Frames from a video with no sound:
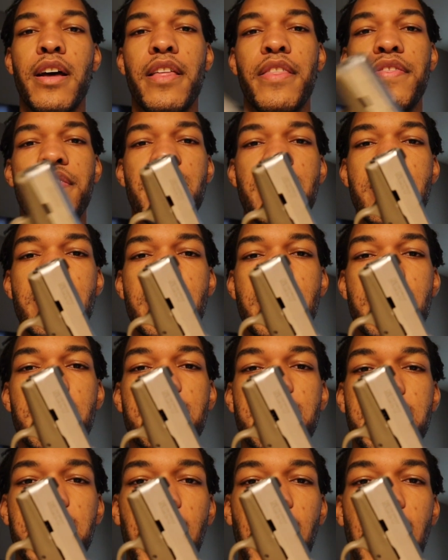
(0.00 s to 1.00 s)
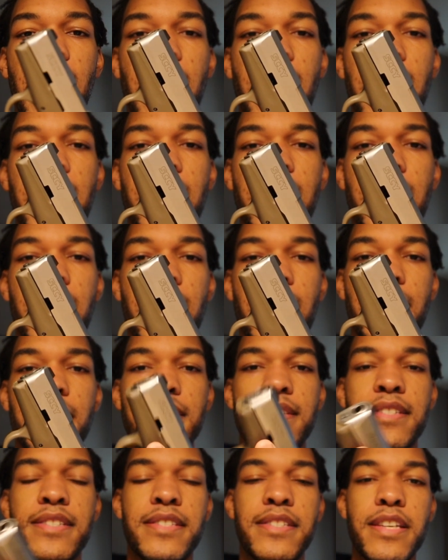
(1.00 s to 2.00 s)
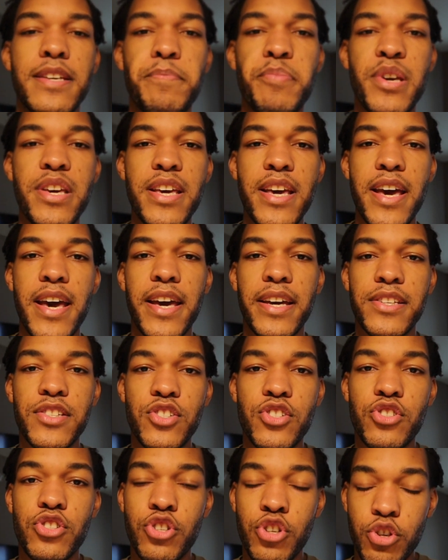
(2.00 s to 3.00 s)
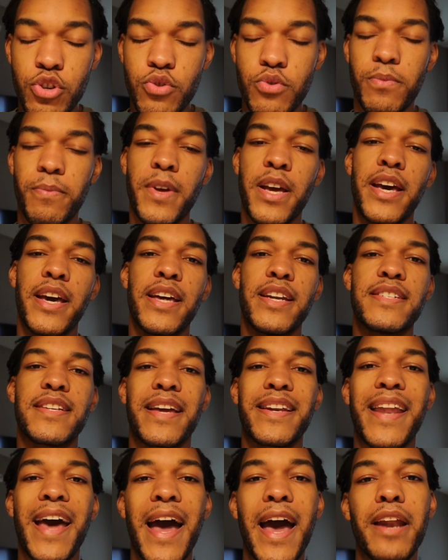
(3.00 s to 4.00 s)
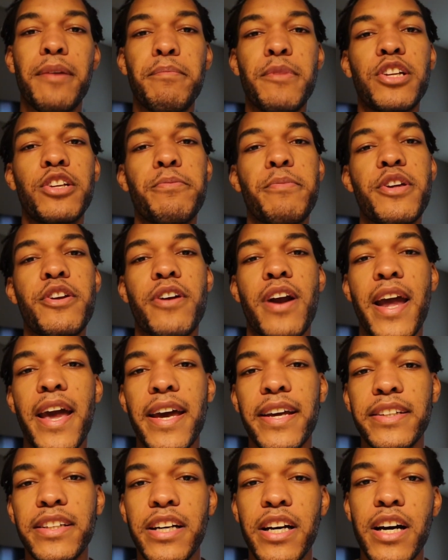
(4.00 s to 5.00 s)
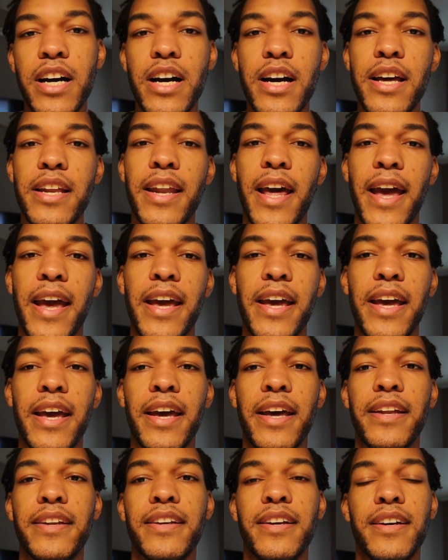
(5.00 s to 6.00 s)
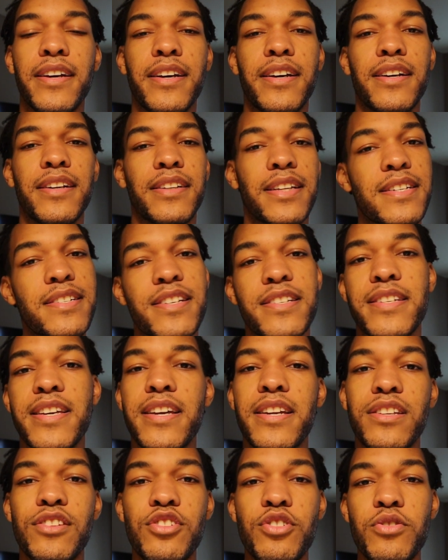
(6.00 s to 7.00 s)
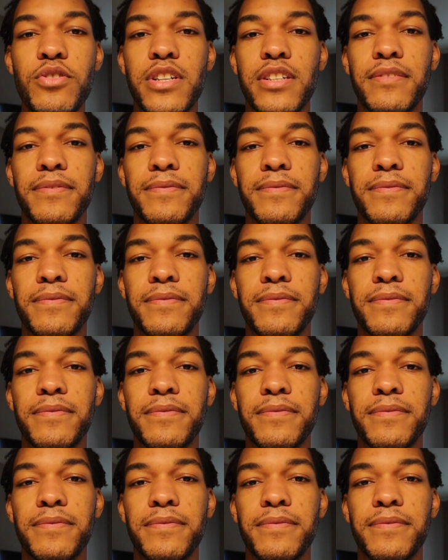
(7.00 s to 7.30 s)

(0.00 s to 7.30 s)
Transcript: the SCCY CPX-2. It is a 9mm handgun, and let's just get into it.